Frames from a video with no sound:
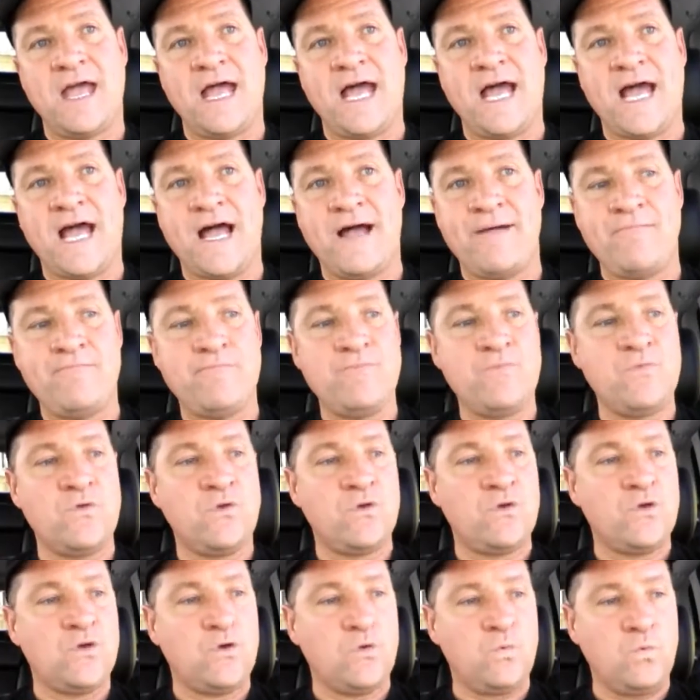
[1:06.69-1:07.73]

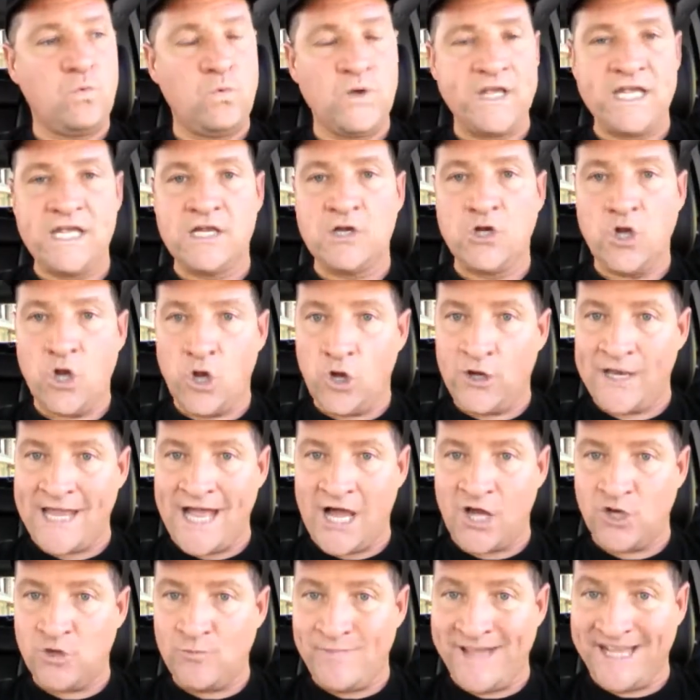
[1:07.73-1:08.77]
We learn
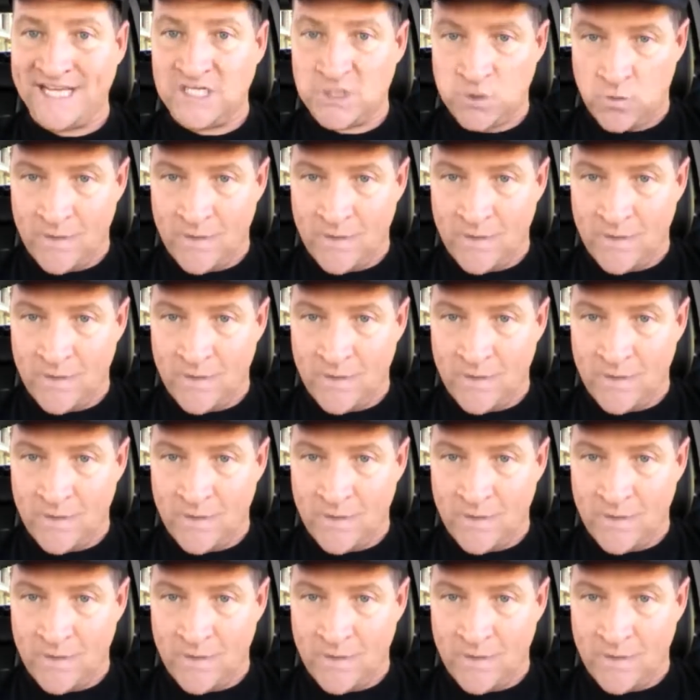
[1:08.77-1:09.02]
how to make